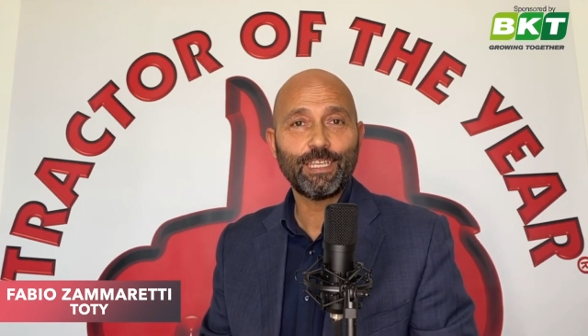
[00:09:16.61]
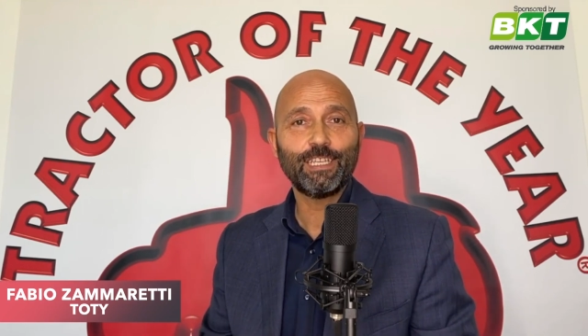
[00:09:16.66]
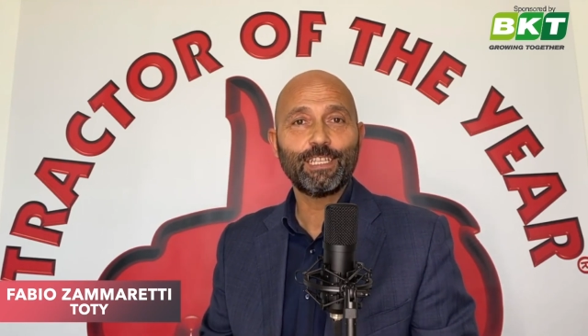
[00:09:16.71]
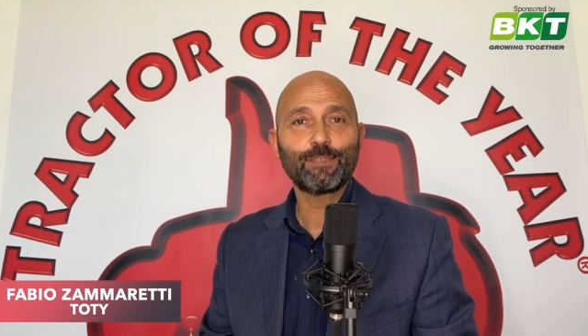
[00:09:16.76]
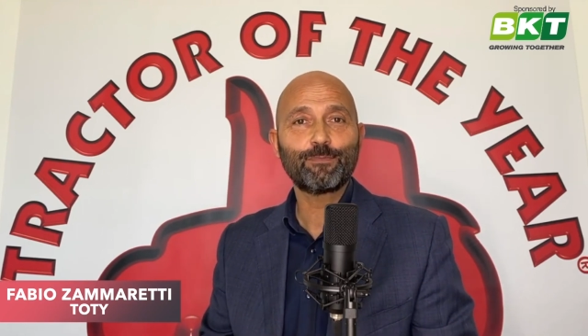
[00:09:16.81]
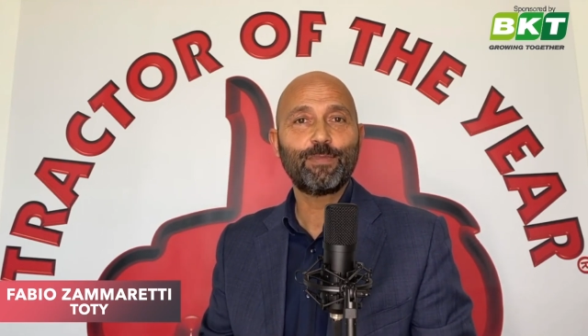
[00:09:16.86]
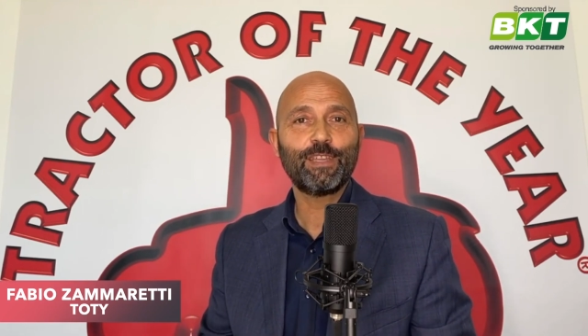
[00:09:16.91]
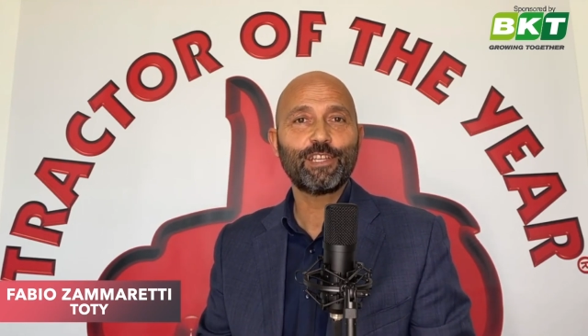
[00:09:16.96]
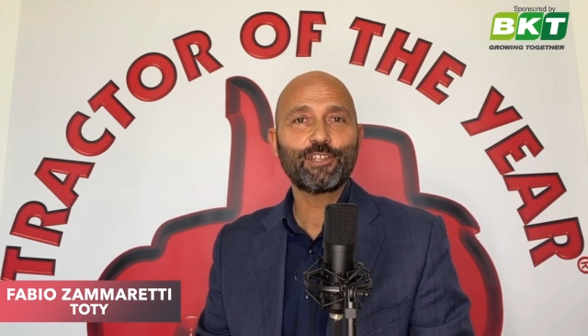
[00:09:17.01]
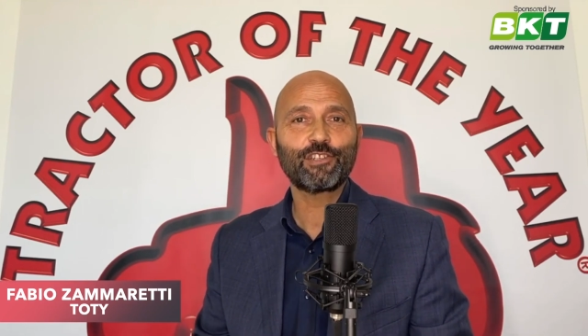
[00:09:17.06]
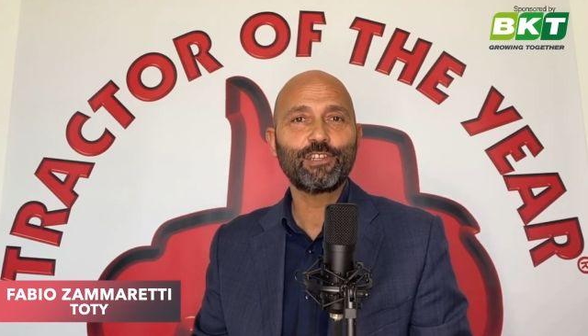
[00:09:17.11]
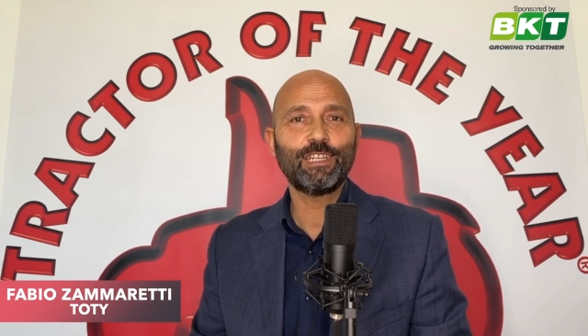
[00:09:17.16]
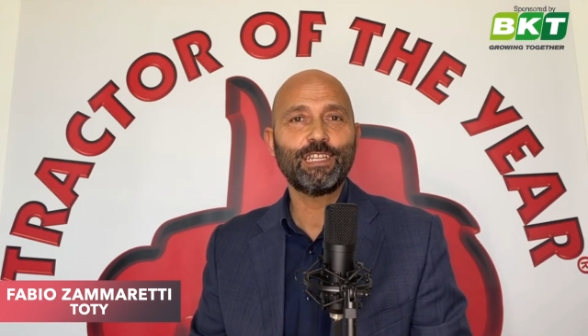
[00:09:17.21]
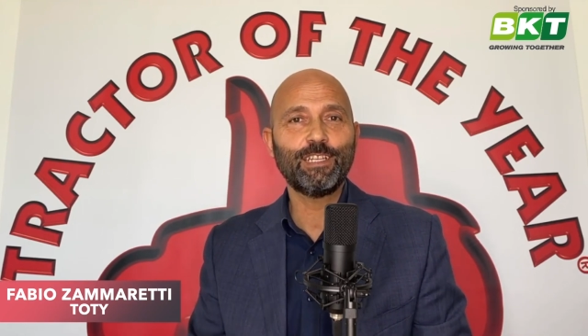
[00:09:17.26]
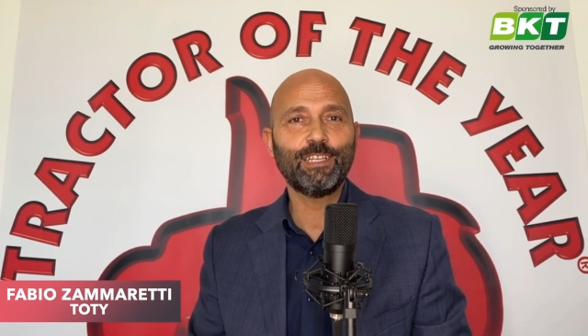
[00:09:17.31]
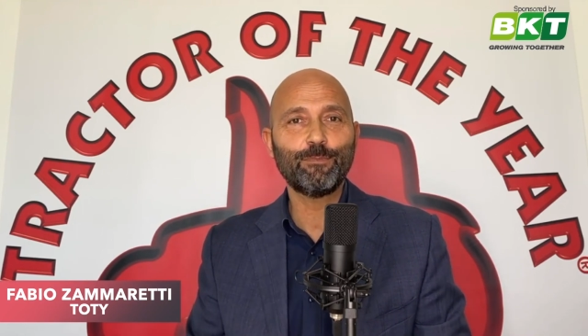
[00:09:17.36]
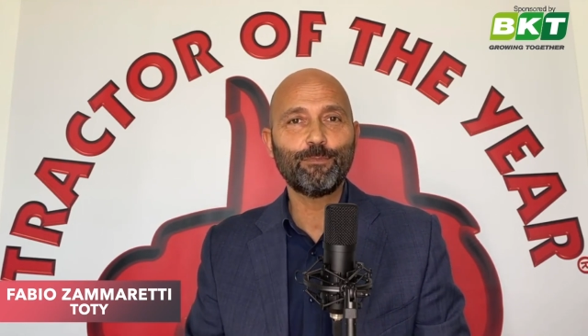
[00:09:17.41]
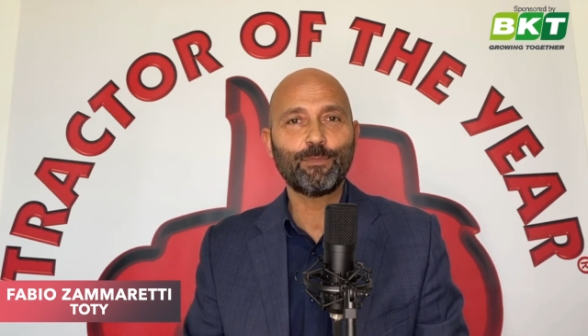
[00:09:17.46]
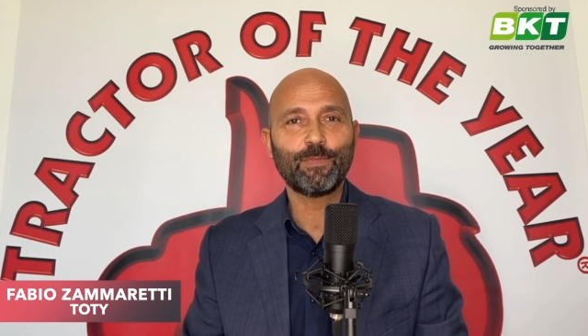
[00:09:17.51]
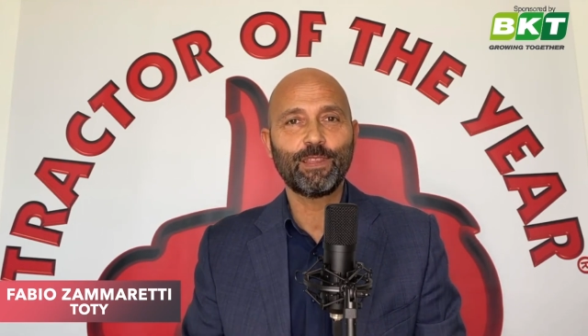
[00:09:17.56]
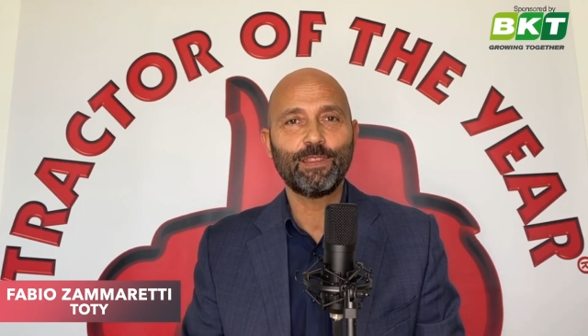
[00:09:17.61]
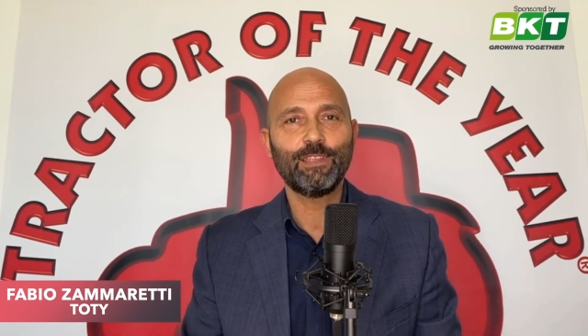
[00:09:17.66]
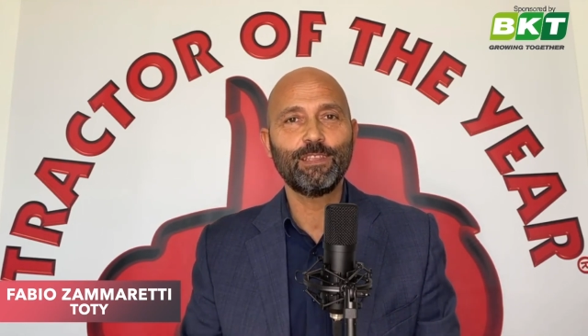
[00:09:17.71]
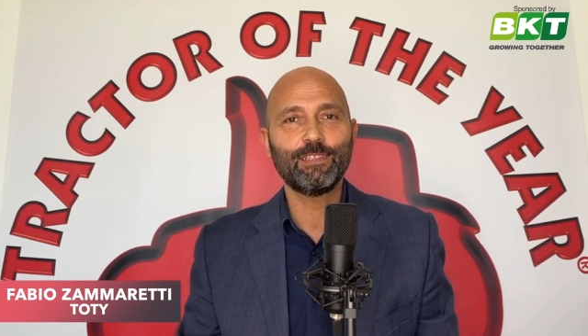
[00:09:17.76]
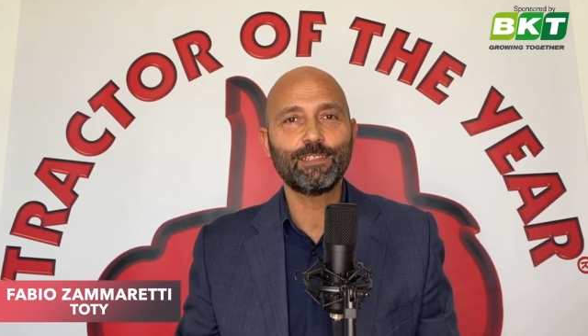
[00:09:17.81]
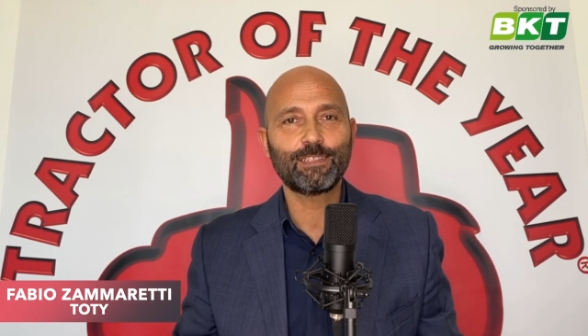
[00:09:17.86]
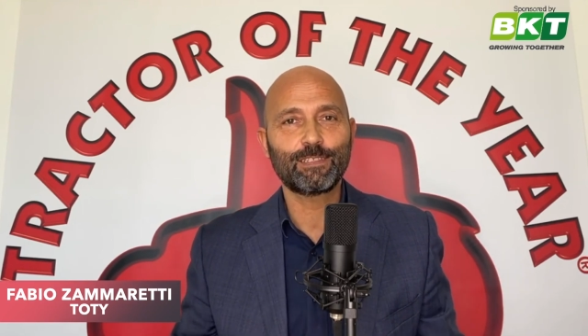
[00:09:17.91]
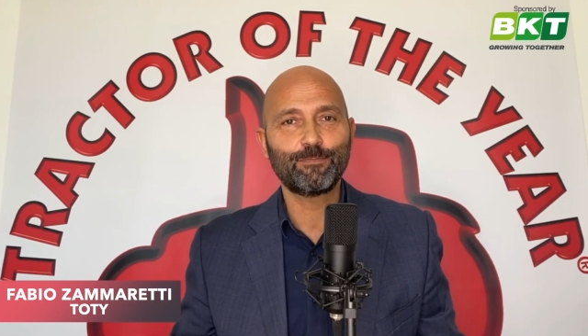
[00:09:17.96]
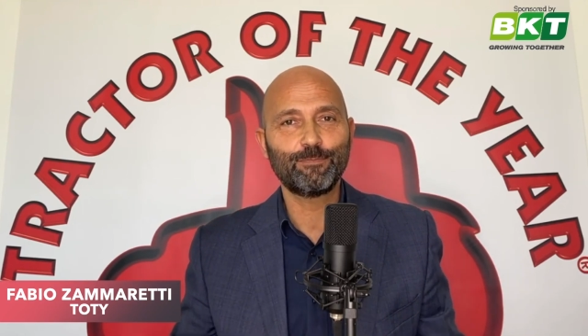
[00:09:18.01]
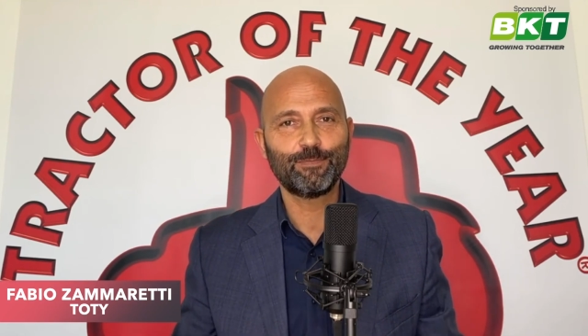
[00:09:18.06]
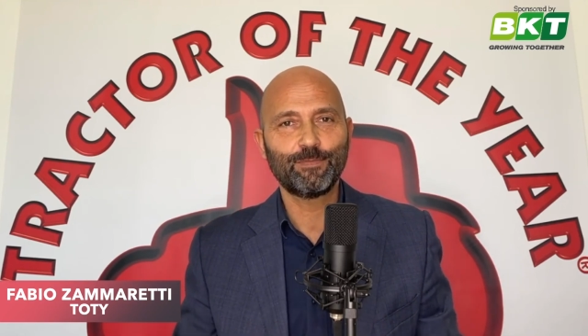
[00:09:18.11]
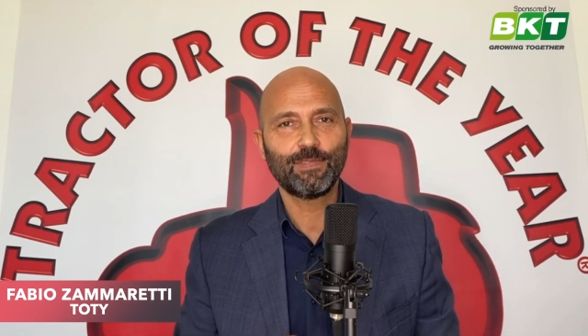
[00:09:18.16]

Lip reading: especially in these